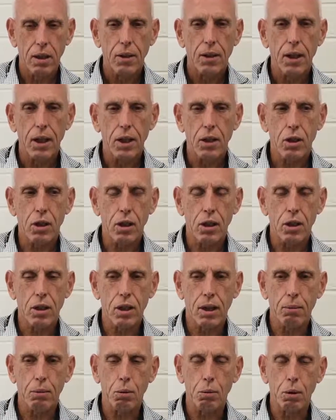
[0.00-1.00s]
It's
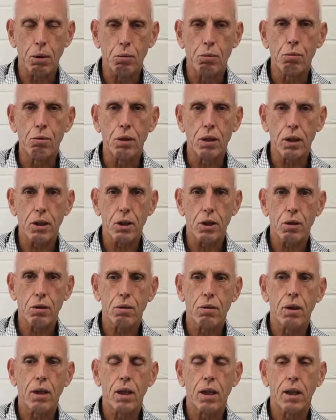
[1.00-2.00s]
something we really
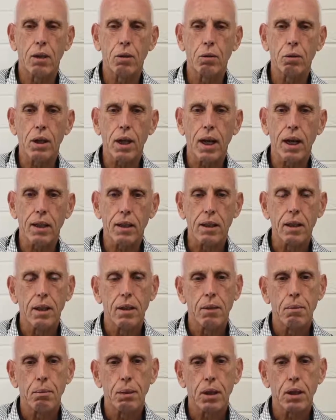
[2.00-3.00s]
should look at,
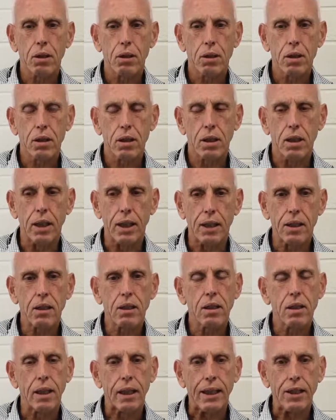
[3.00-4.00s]
because
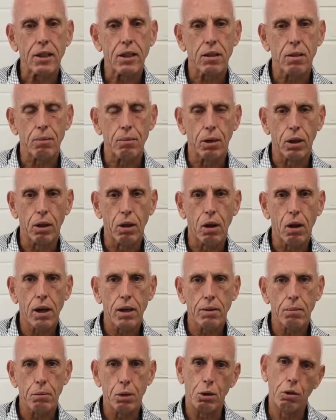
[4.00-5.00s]
it's a
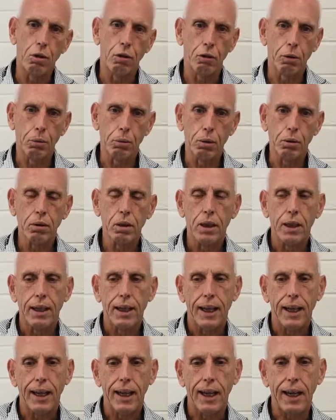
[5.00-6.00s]
light, manoeuvrable,
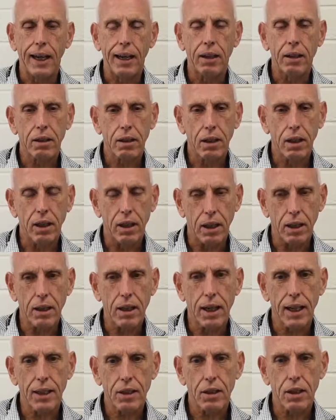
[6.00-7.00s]
and it
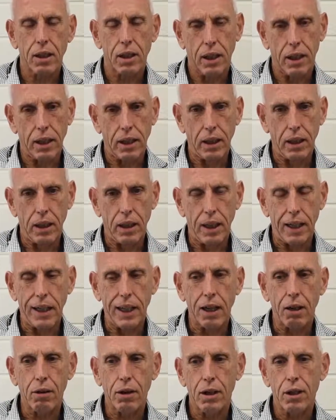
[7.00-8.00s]
does in
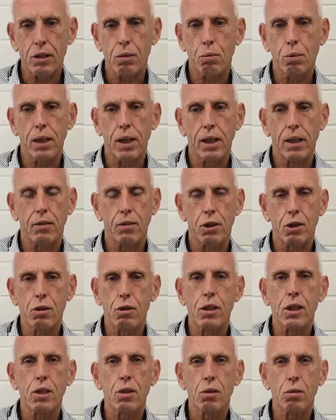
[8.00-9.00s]
areas where the
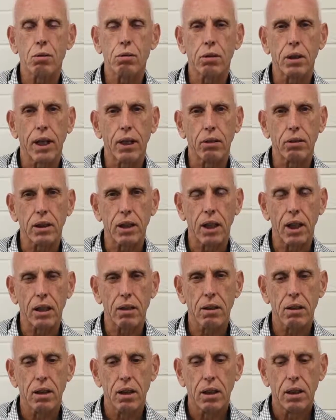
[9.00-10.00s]
traditional cannot
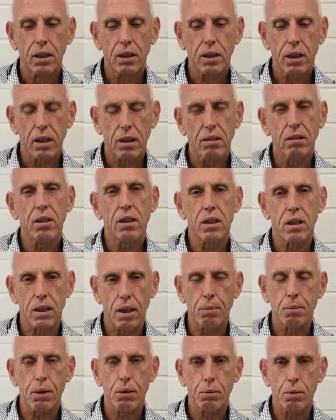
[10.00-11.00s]
get. So it's
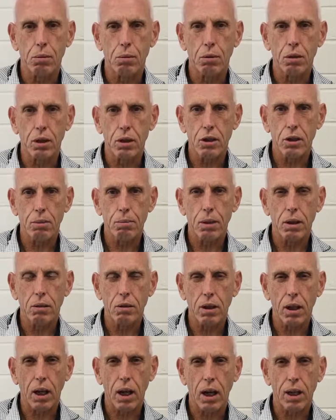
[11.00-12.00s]
something we really should be
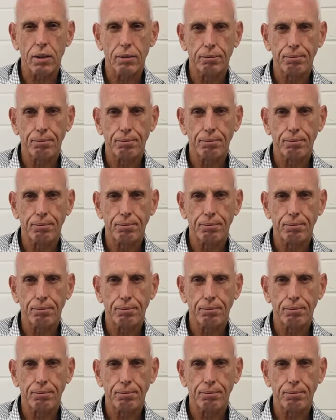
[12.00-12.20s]
looking at.